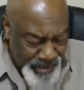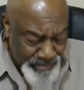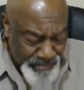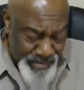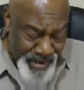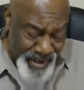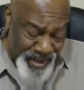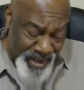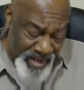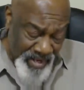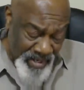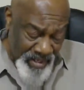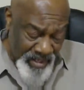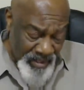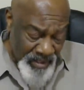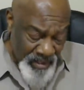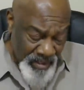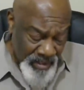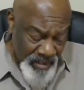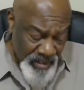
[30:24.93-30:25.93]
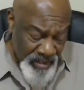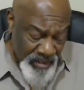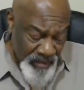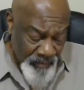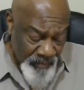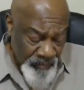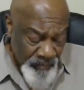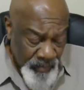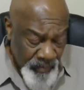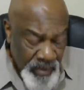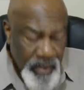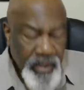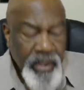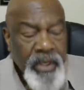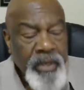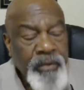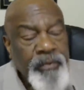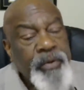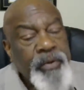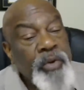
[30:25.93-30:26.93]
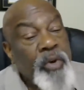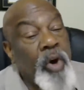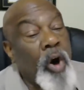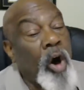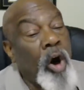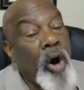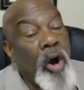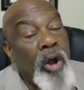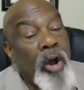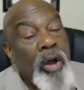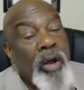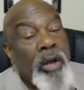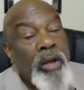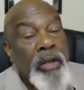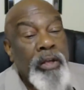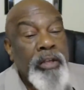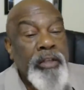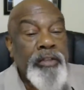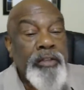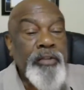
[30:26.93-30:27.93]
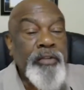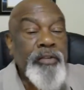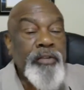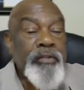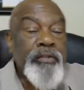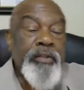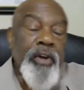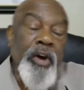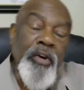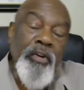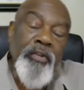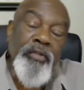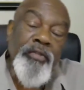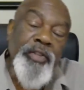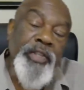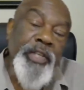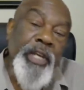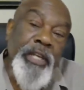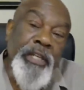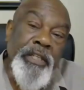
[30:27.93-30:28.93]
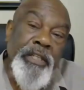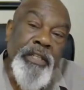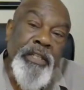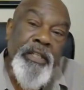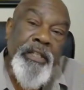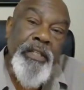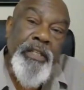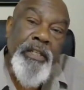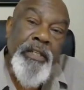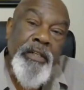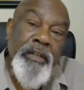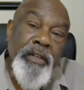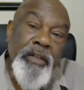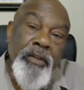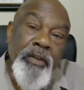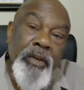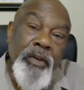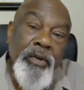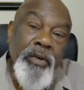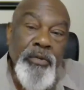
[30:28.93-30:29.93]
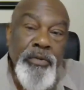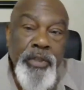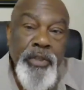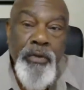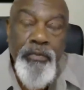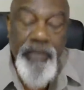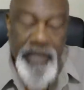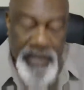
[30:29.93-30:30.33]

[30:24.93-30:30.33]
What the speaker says: at me? If you are, do you know just who you